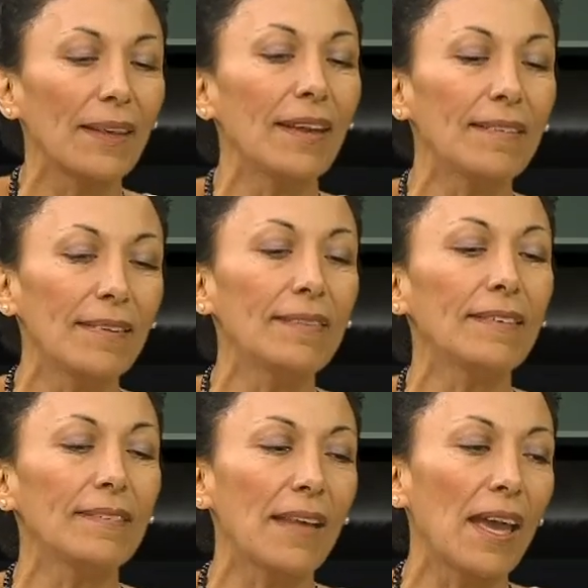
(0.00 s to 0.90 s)
it's
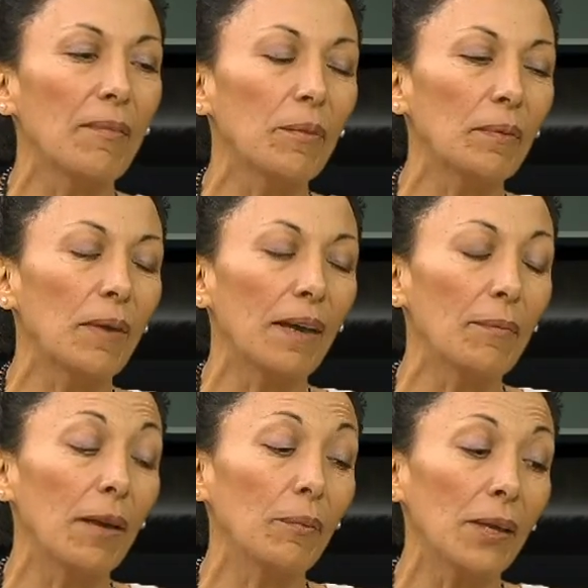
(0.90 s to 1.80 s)
the same.
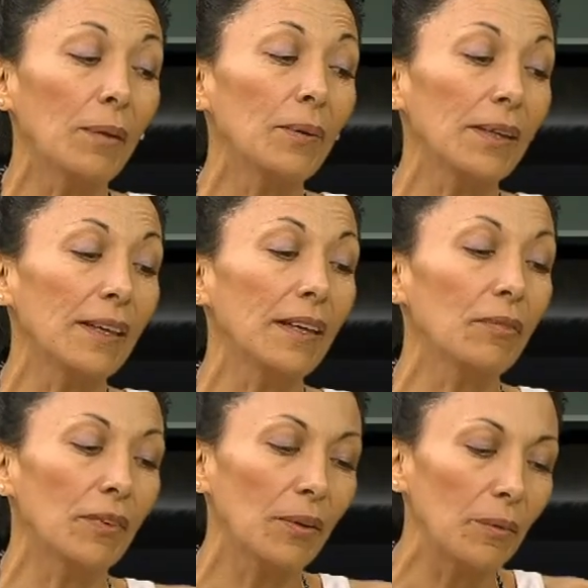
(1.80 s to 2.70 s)
We are working here
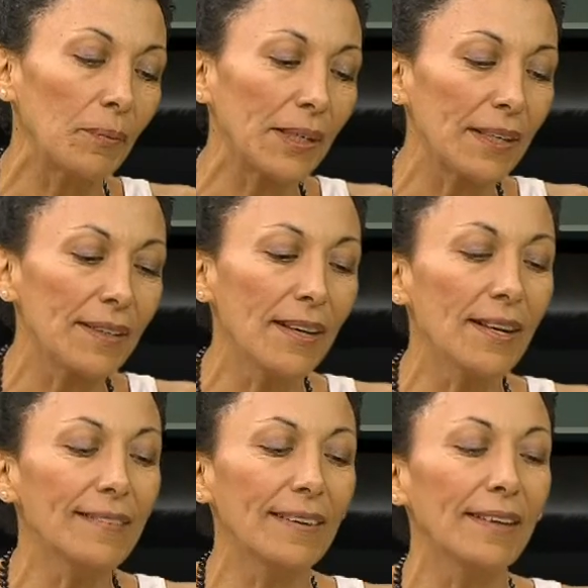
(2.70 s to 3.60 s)
for how many
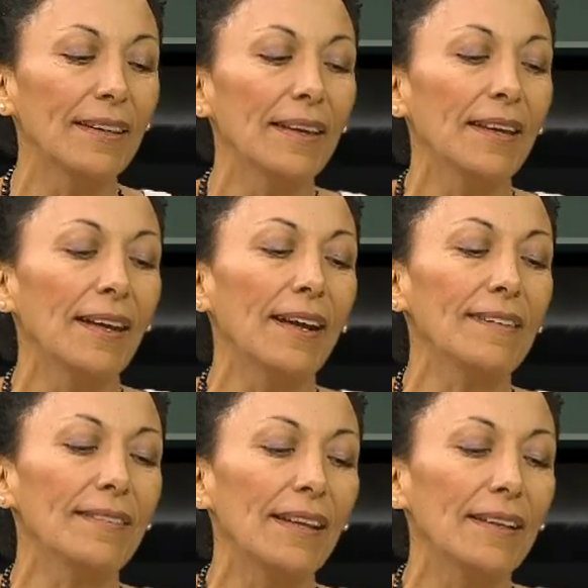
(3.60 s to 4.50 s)
years? And I
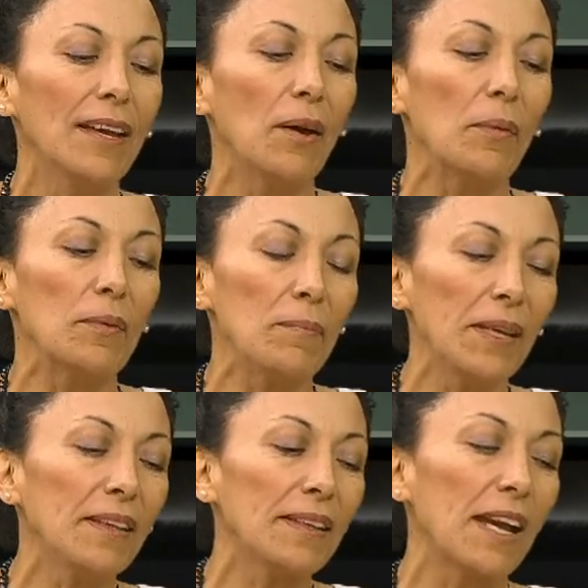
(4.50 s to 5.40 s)
said,
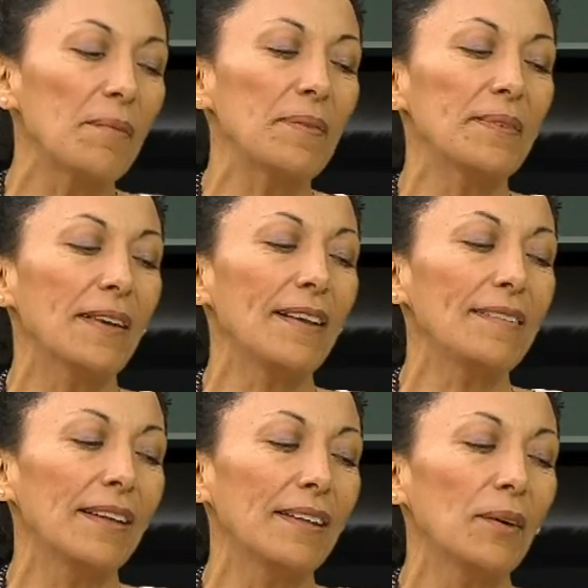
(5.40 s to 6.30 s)
many times,
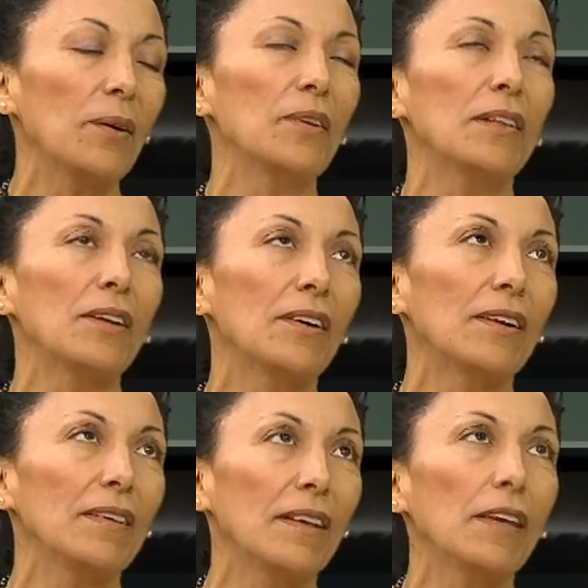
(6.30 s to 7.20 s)
oh
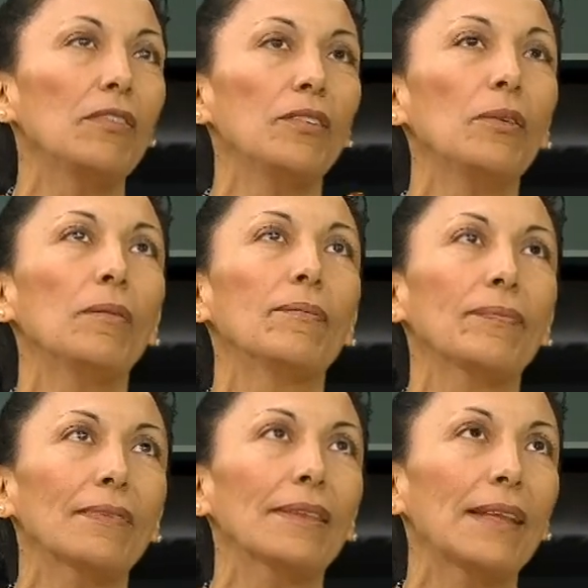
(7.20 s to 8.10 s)
Lord, if you
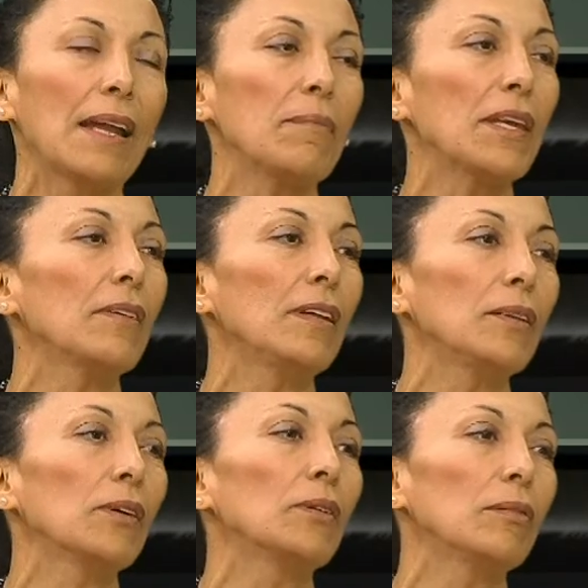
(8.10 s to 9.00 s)
tell me you need
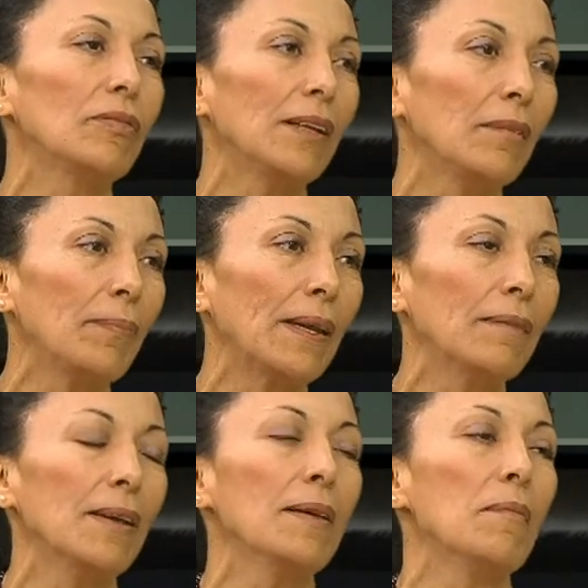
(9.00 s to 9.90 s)
to go to
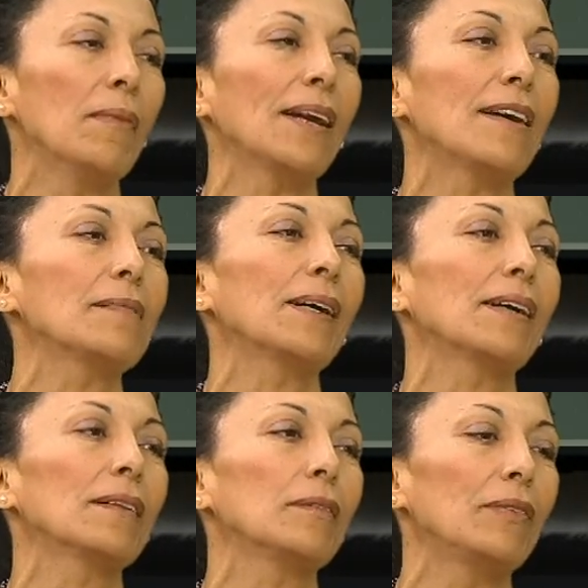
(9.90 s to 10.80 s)
Philippines, my husband
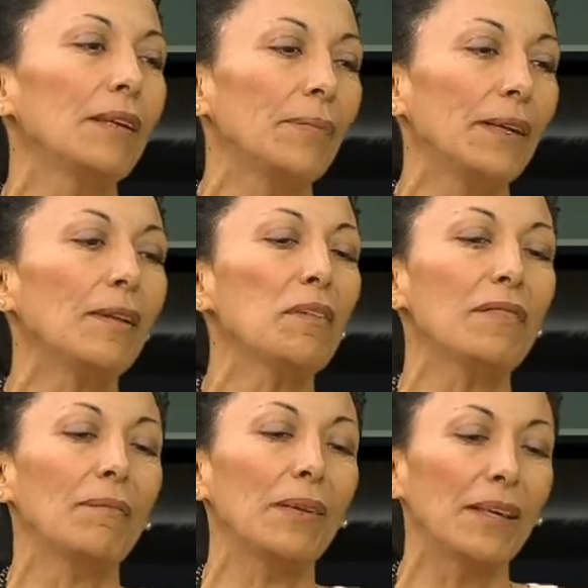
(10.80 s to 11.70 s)
come to Philippines, all the
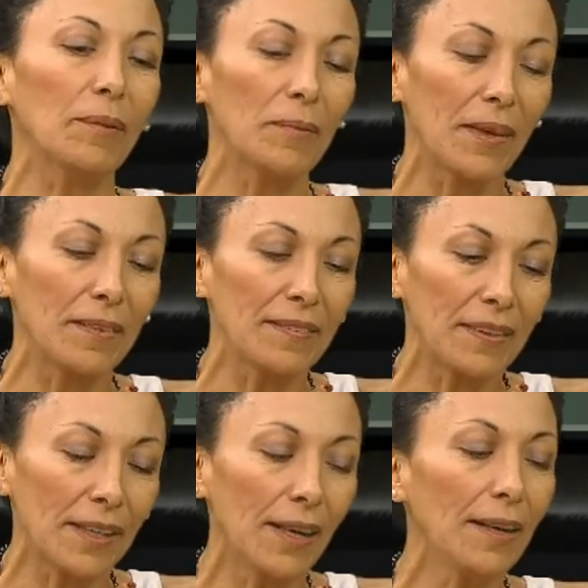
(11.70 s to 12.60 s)
family is
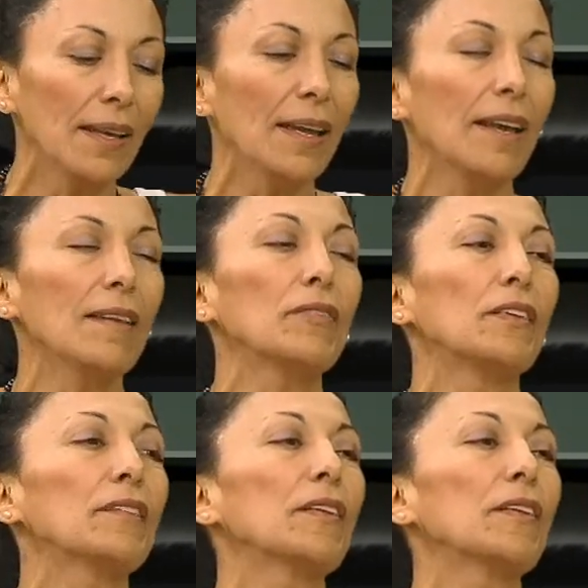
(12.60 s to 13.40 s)
here, is for